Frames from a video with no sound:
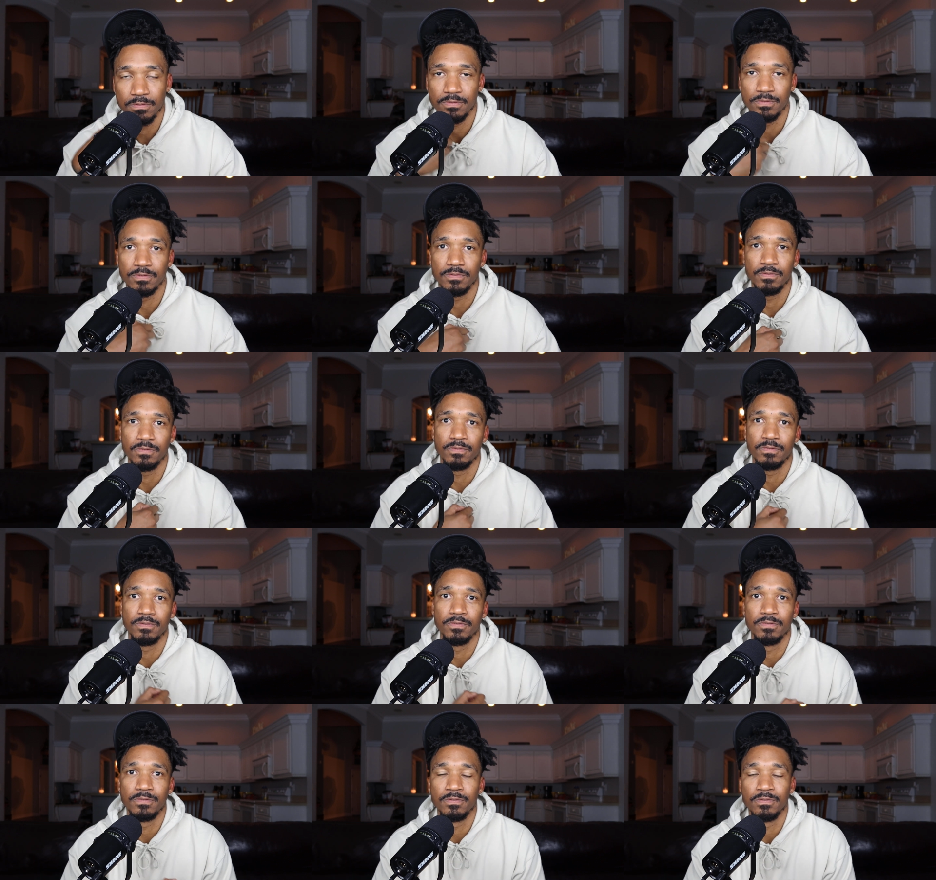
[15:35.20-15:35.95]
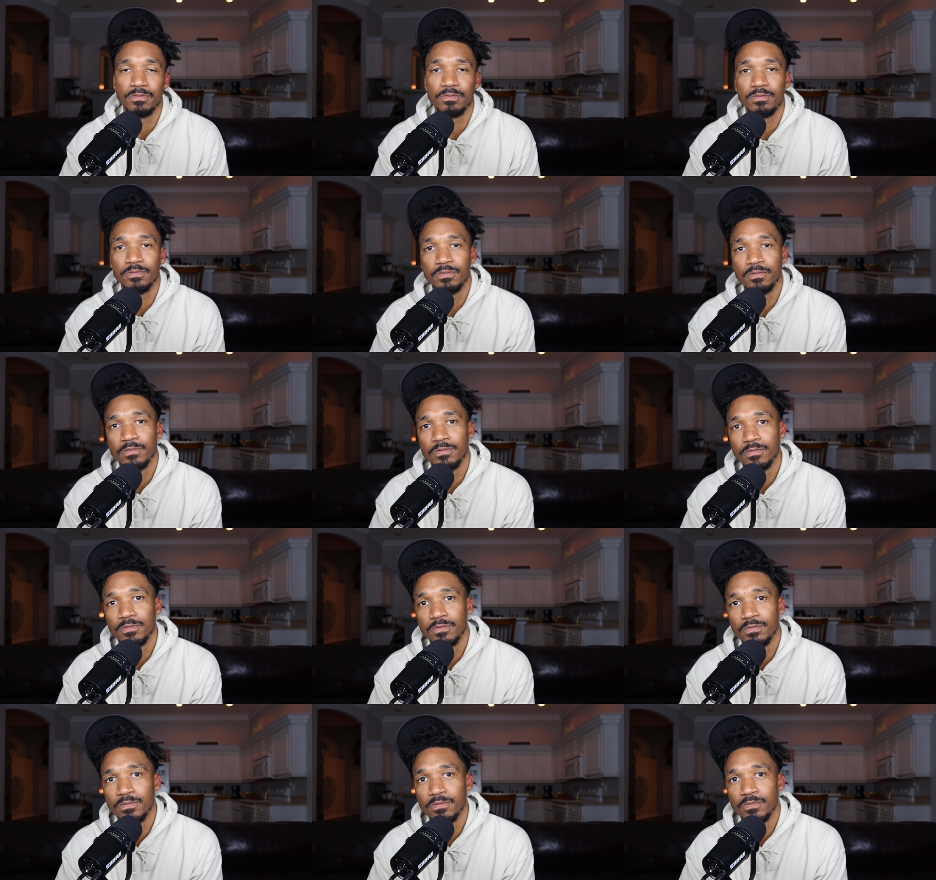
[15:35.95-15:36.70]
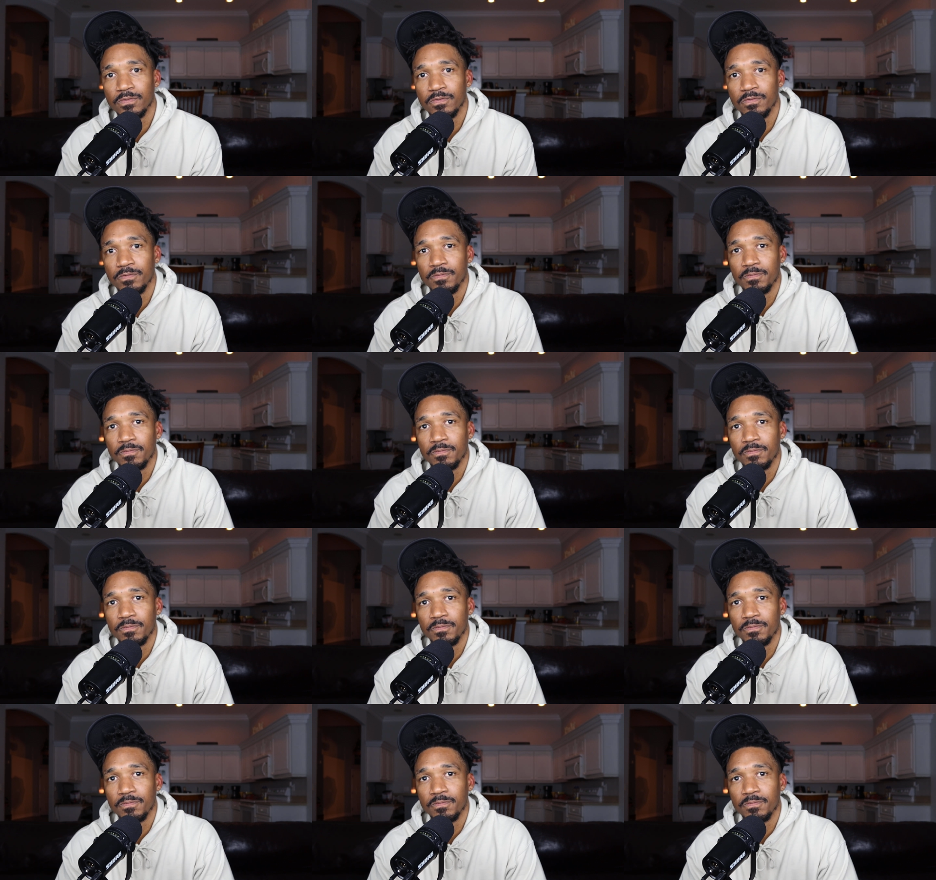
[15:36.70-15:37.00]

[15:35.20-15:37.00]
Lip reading: (no one is talking)